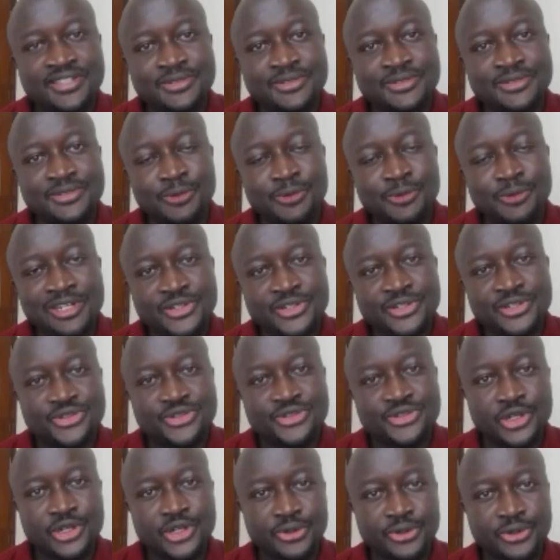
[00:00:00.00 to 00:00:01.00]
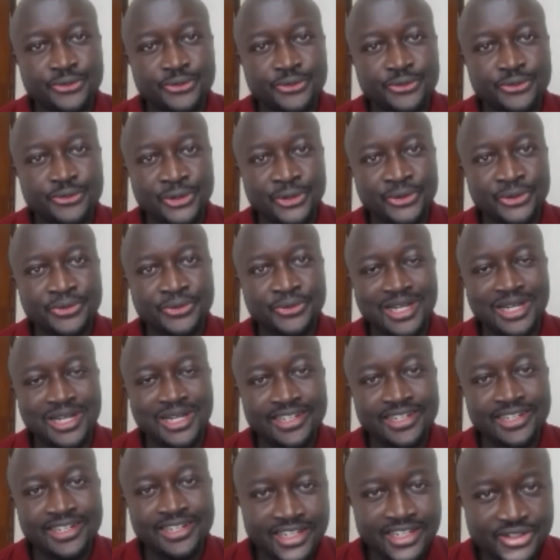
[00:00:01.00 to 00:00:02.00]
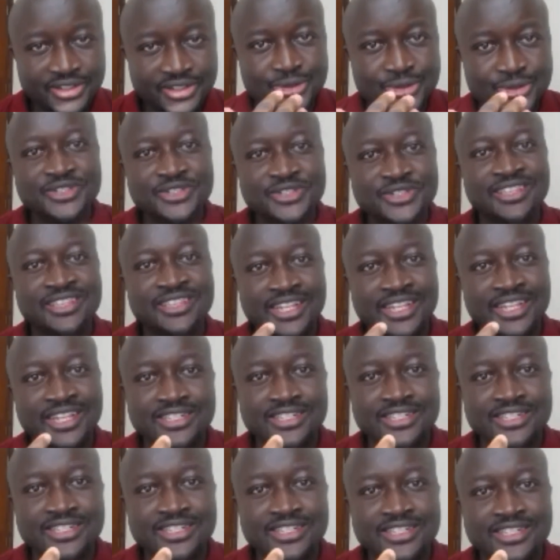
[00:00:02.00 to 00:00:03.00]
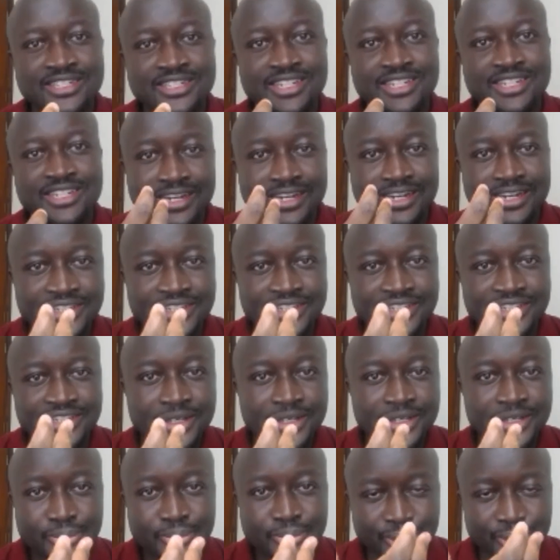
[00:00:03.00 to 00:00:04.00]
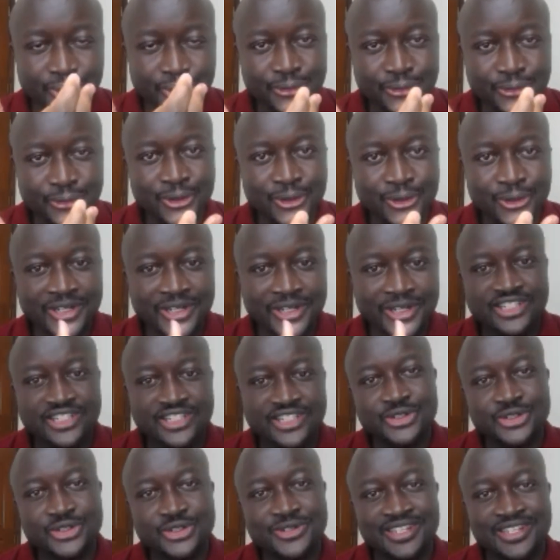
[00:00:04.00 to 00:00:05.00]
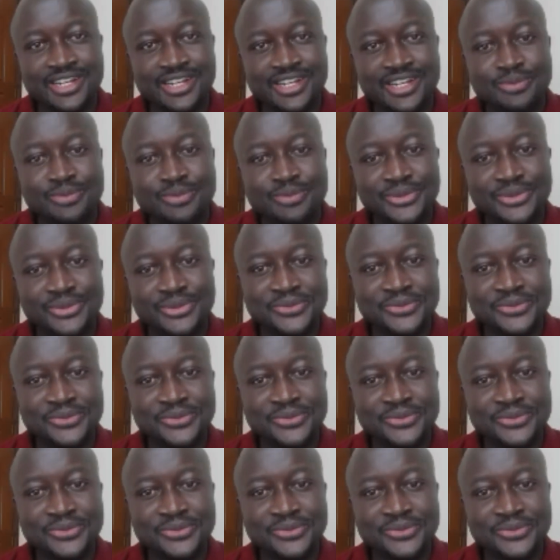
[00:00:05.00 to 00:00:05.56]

we wanted to see a portfolio, at least to see that I can see portfolio in the Jukiza app.